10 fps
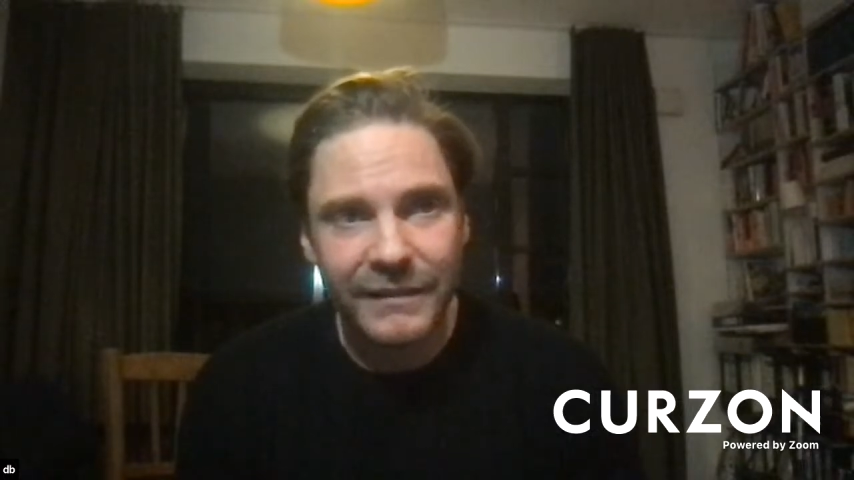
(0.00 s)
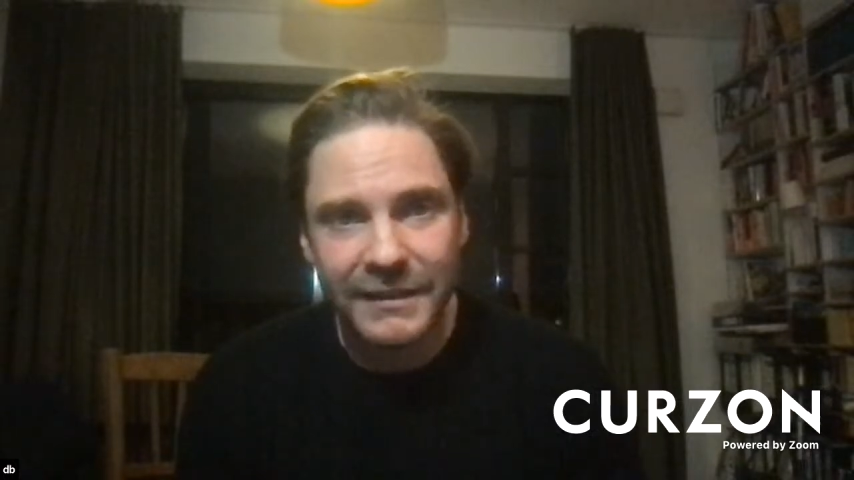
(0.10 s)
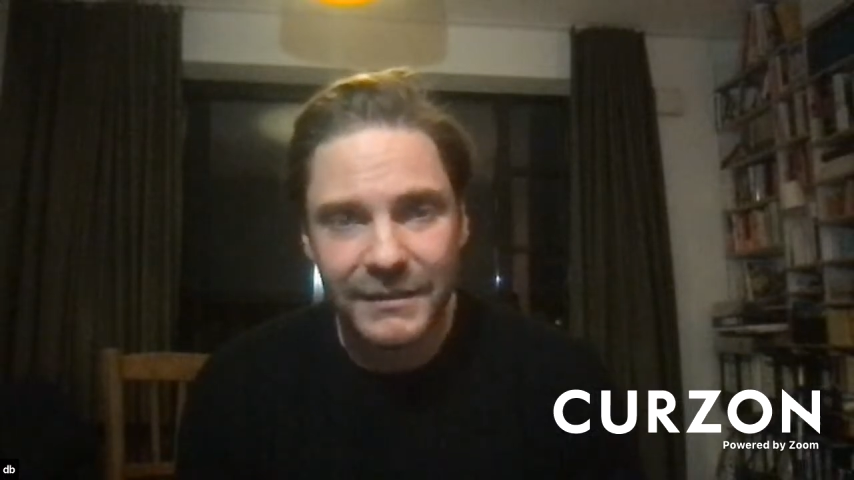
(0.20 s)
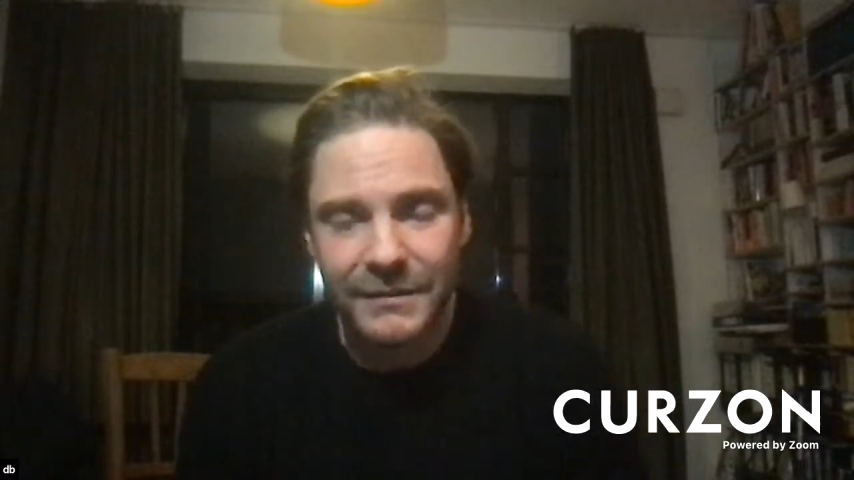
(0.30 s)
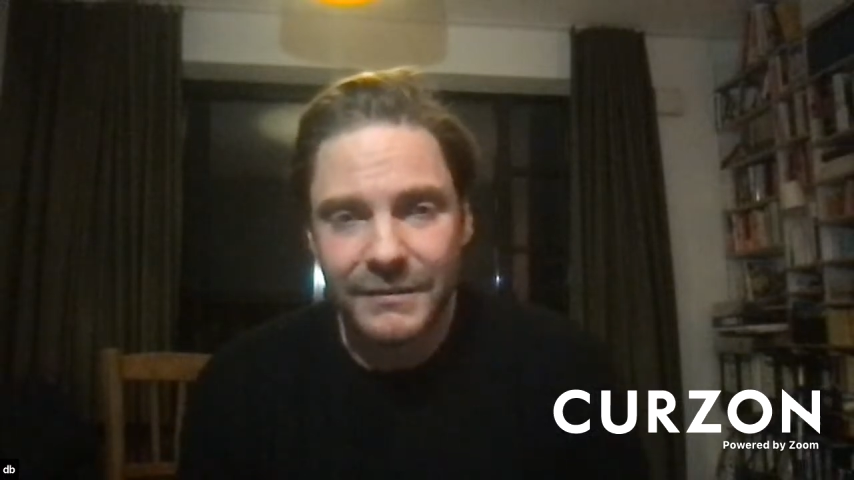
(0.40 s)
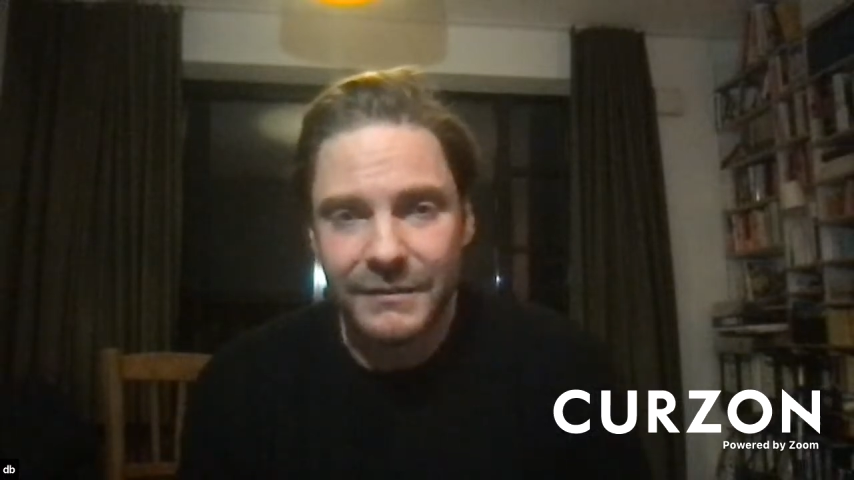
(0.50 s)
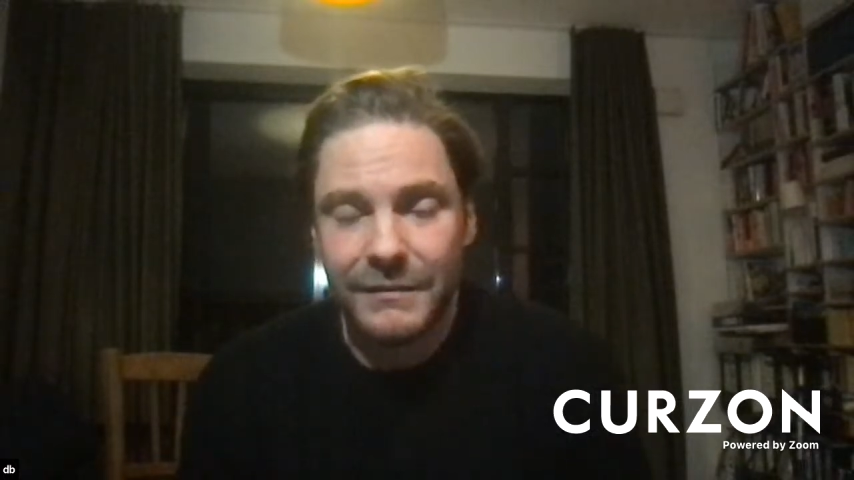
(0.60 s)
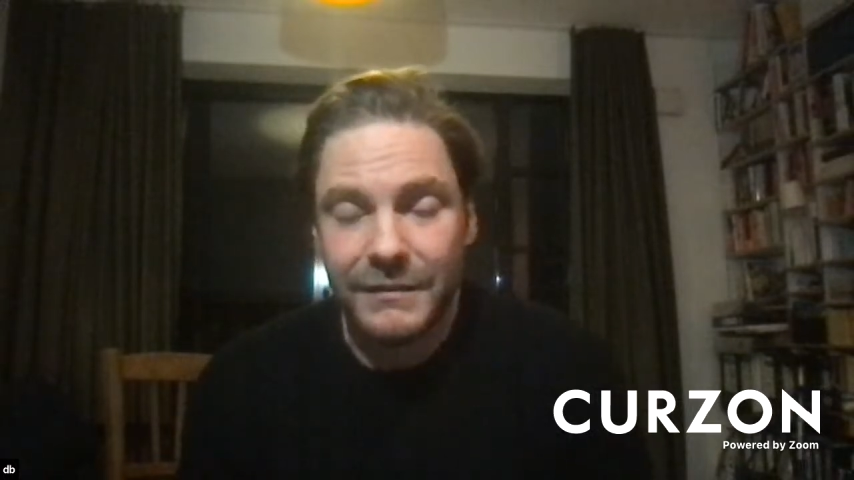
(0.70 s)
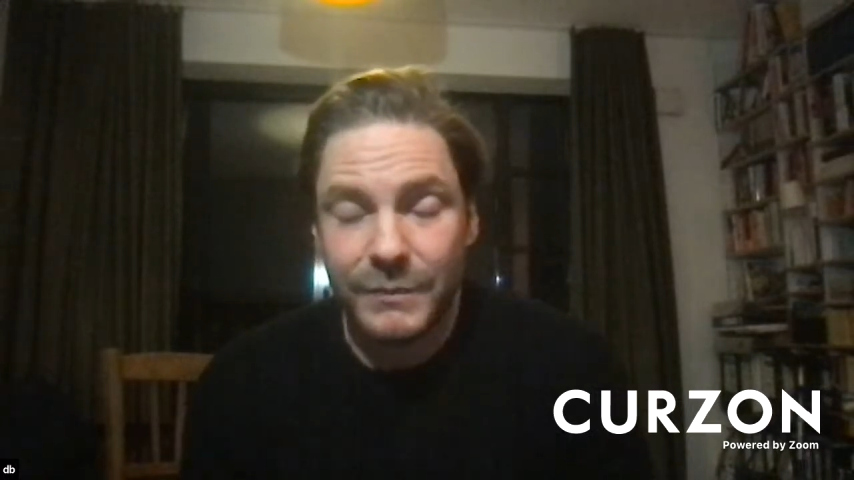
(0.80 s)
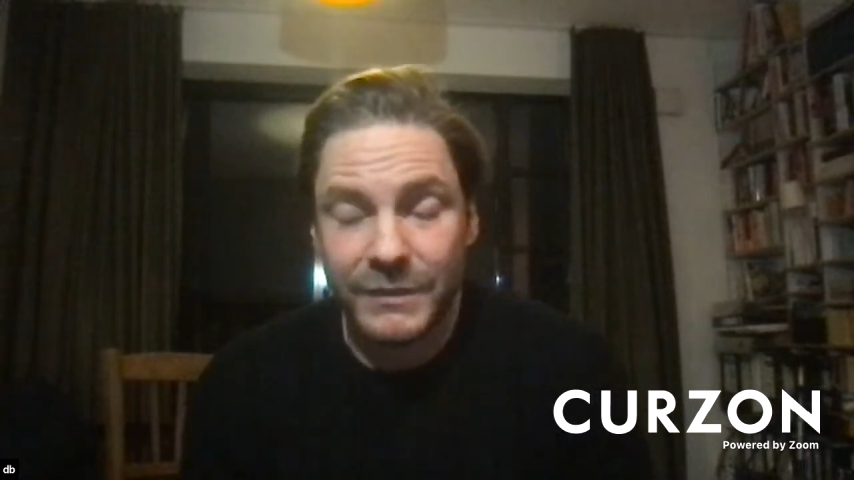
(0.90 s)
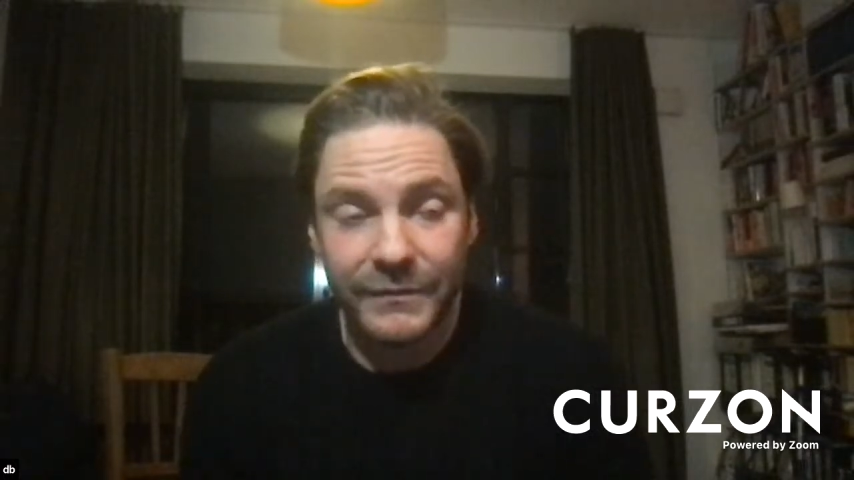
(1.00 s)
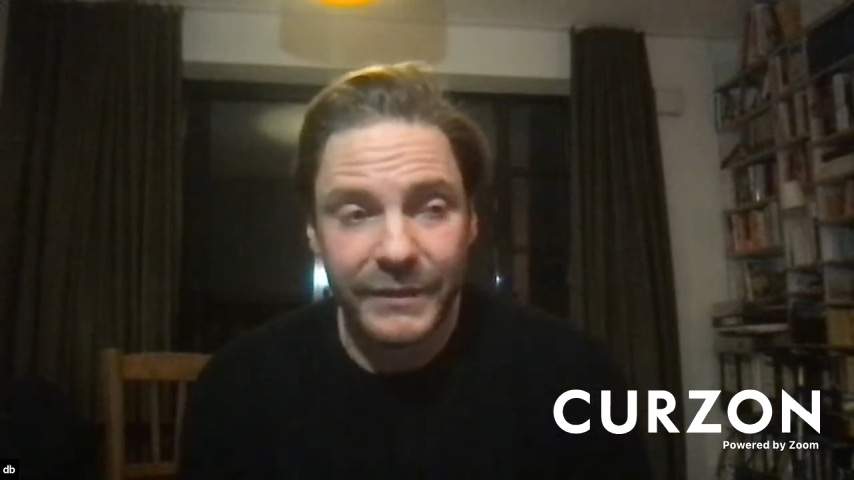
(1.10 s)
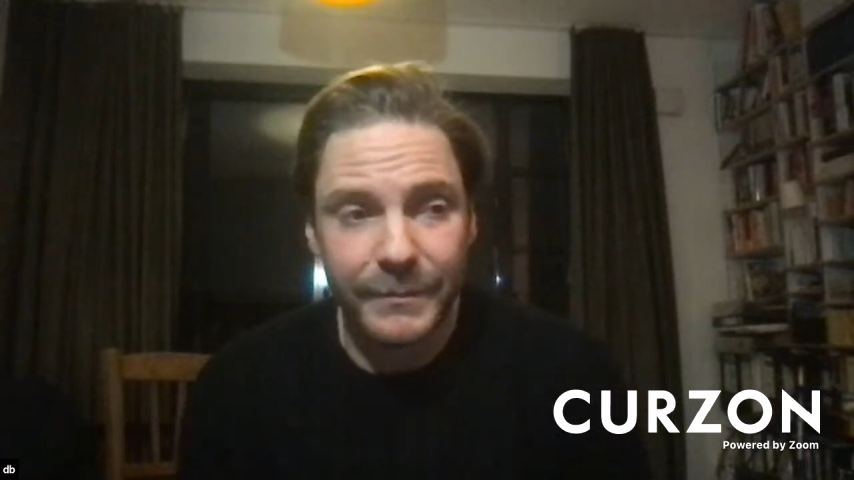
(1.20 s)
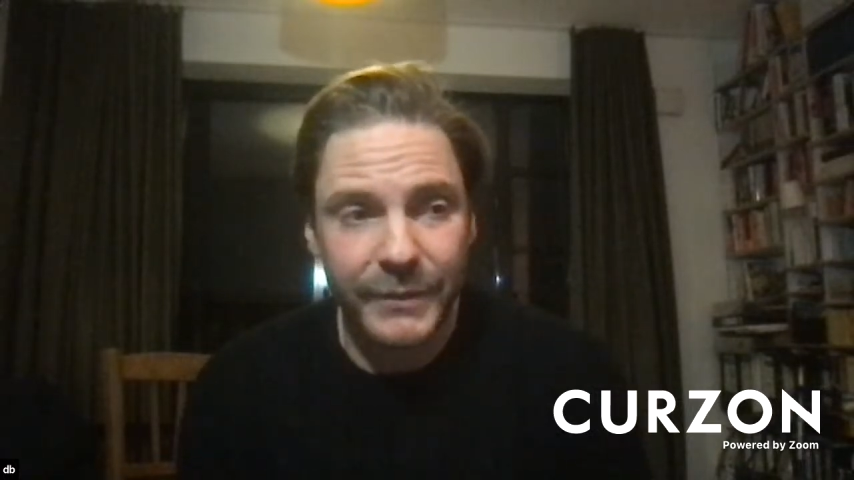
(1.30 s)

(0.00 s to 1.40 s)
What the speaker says: this was a very